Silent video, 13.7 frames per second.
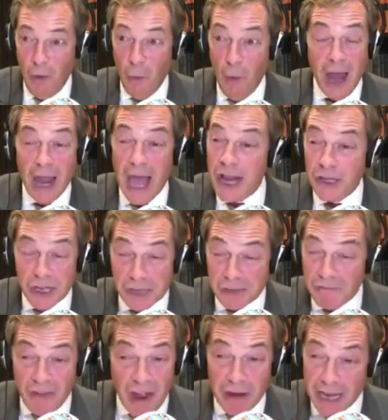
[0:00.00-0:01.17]
well, it's just
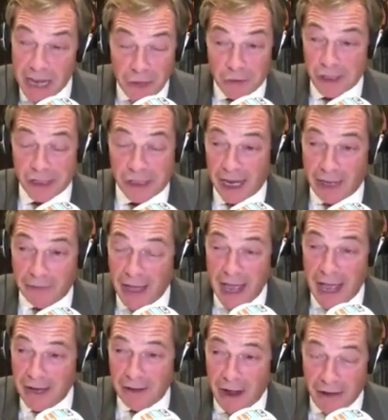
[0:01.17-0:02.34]
very interesting
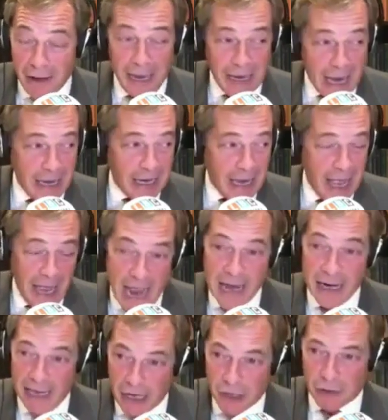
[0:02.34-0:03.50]
that, you know,
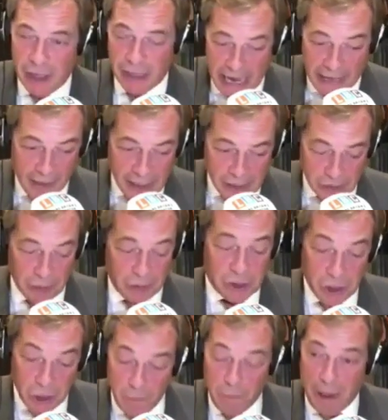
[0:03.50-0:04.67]
it literally has had these sort of
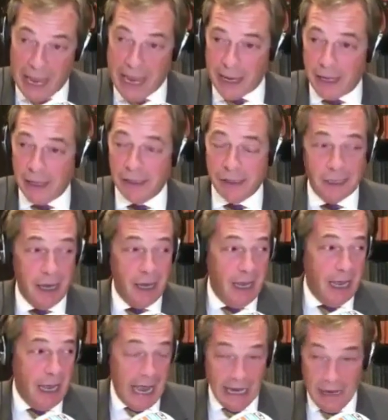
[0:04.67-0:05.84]
two peaks,
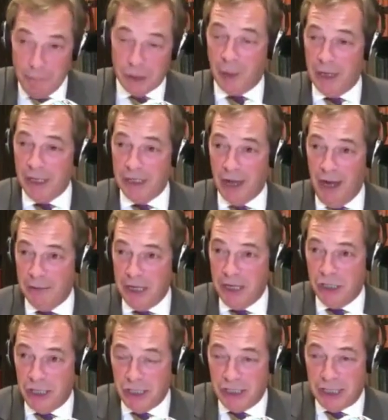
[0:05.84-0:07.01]
and in between times, it
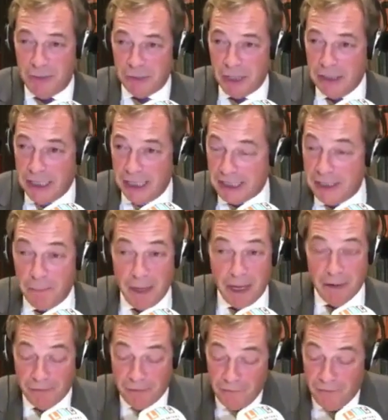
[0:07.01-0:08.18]
just seems to
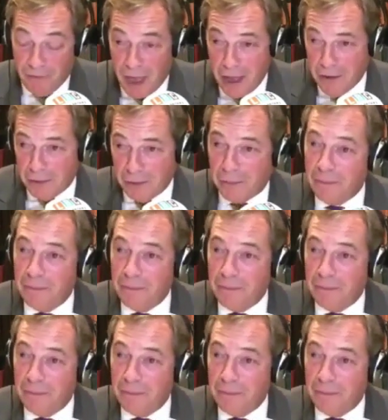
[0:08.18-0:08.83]
disappear from view.